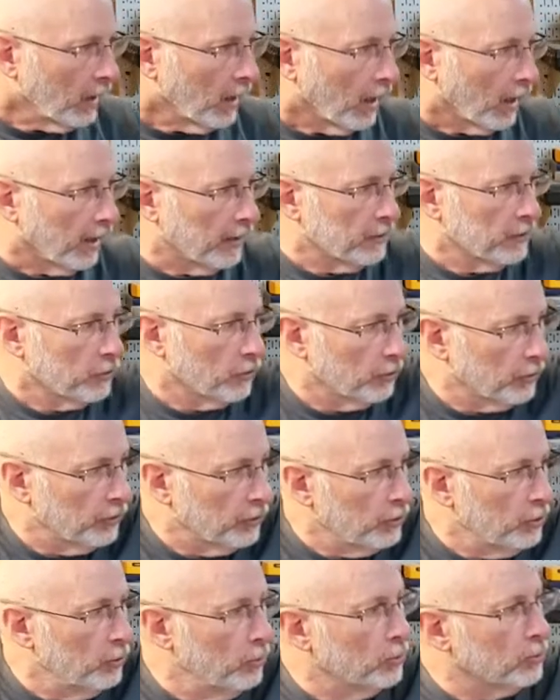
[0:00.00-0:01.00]
I certainly
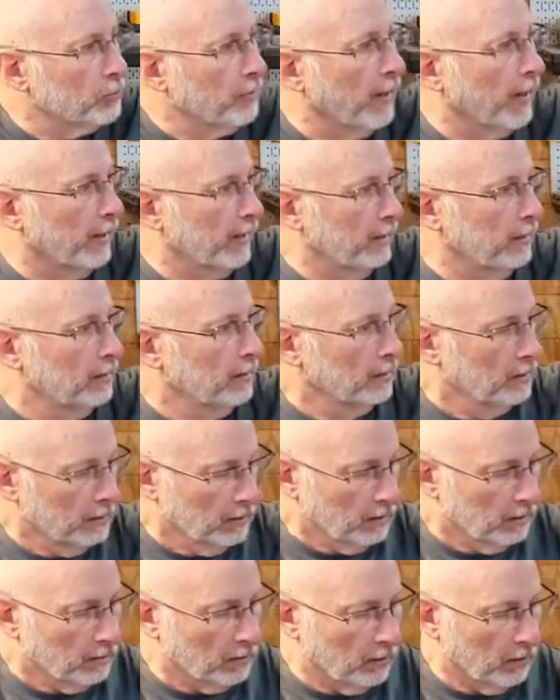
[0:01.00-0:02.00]
use my
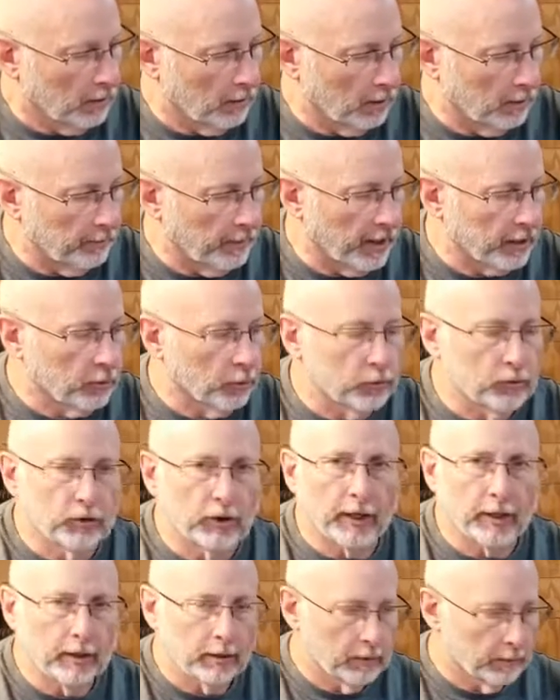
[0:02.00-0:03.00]
micro
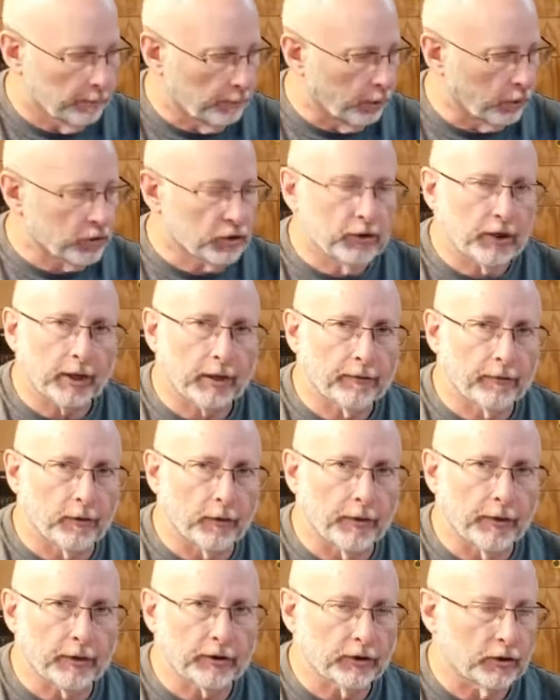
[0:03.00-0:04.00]
jig push stick for
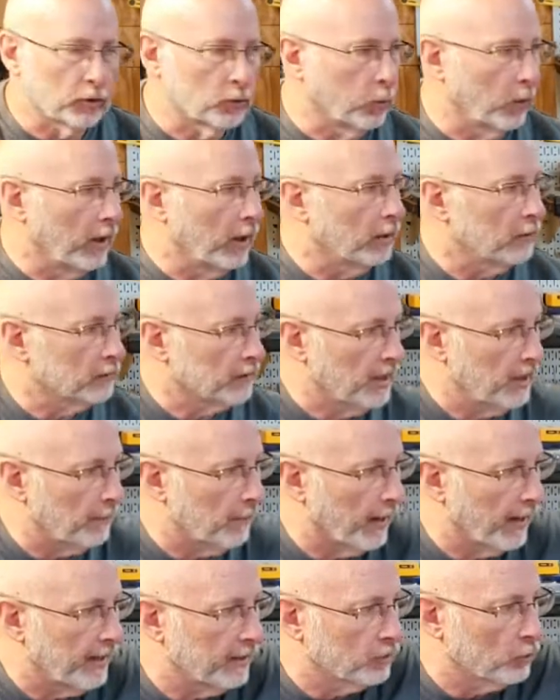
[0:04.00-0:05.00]
this as well to keep my
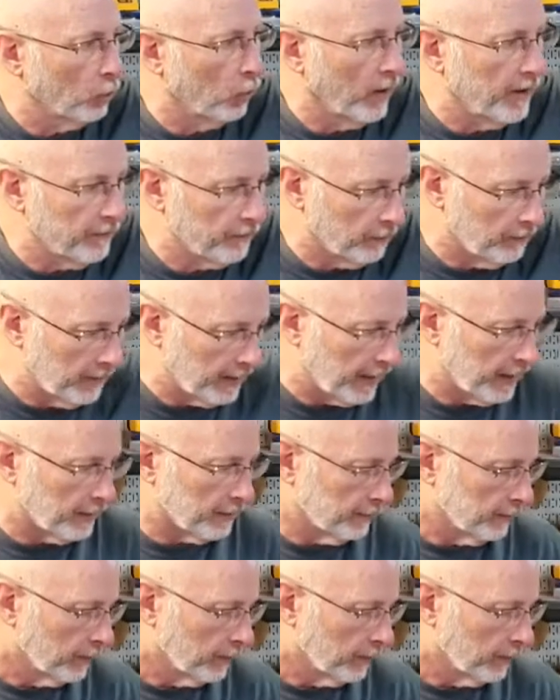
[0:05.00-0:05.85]
hands away from that.